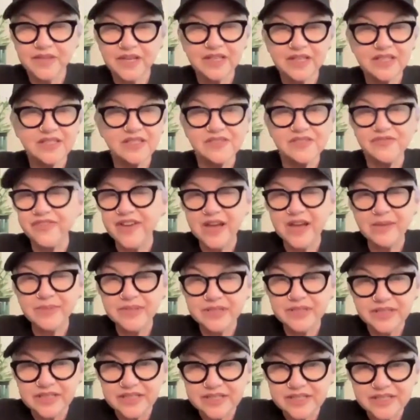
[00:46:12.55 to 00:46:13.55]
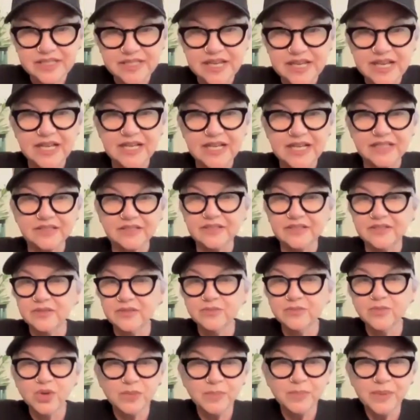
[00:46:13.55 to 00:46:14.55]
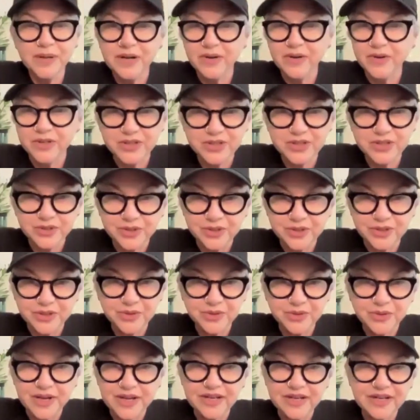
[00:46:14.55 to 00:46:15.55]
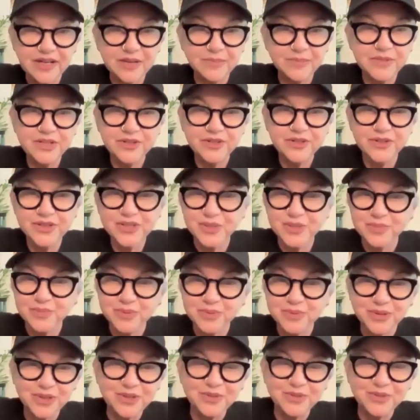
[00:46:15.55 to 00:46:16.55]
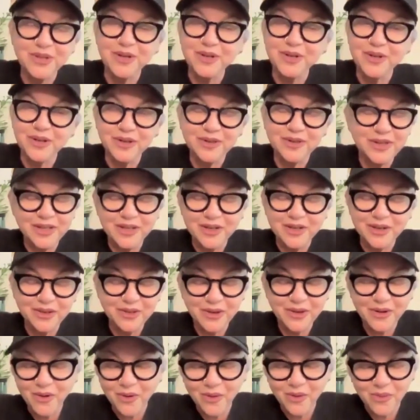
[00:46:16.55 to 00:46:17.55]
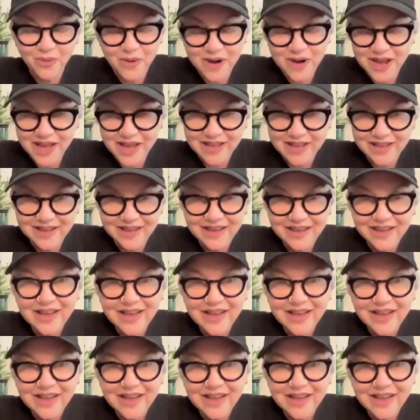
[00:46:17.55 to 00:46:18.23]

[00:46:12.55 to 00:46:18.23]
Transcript: That is fabulous, and more power to you. And I'm here to support you the whole way.